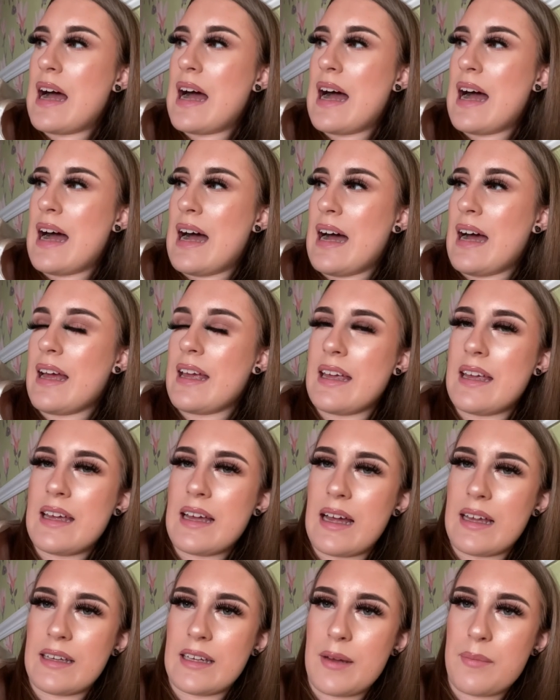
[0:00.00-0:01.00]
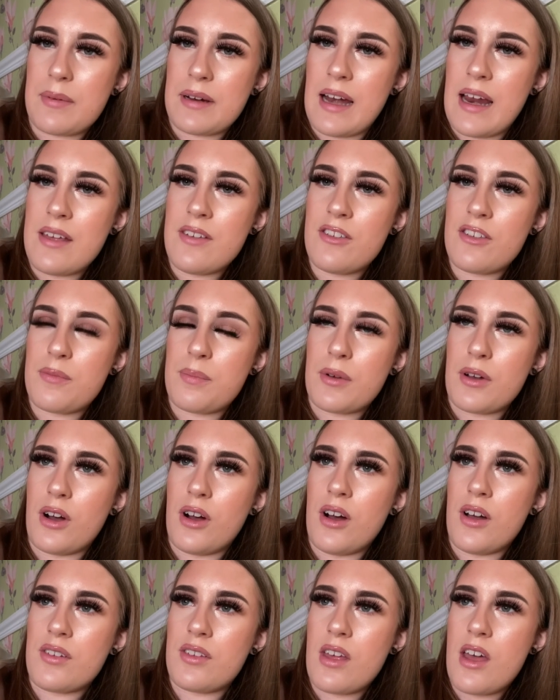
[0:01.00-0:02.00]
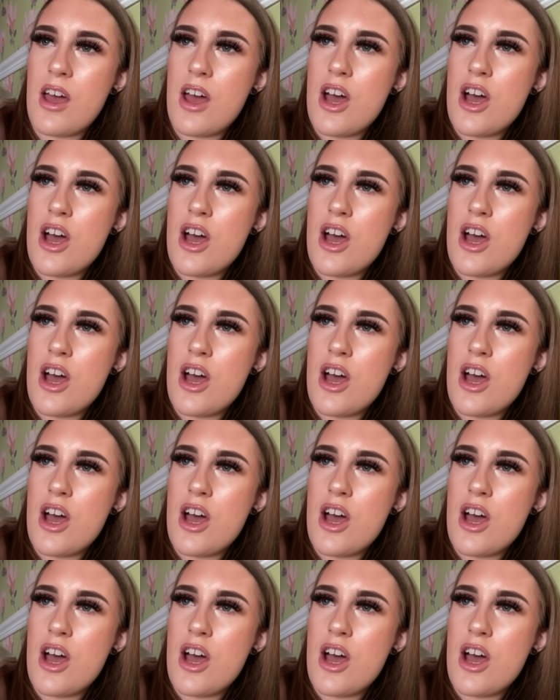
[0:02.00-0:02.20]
eye and lip cleanse because